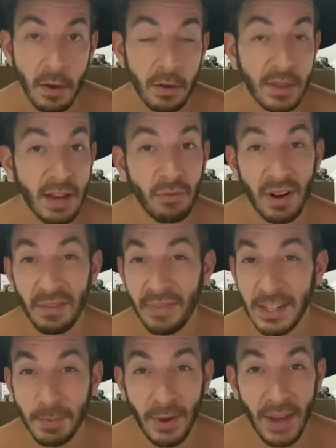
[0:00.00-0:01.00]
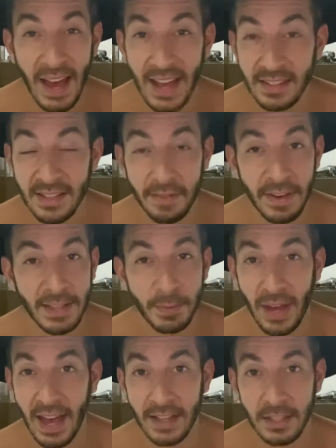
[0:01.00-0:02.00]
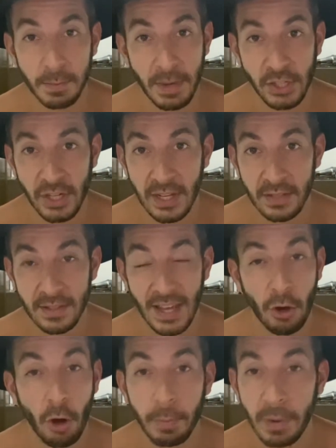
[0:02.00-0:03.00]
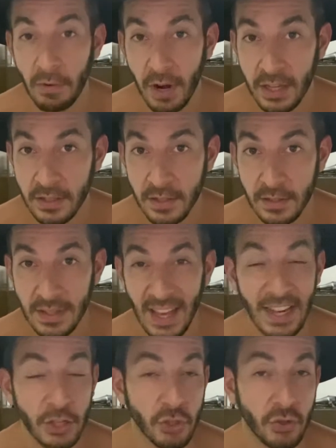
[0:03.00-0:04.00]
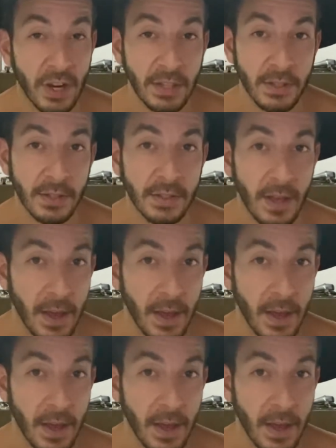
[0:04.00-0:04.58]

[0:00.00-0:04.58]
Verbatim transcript: they run Facebook ads, they're Facebook ad specialists, they're copywriters, they're illustrators.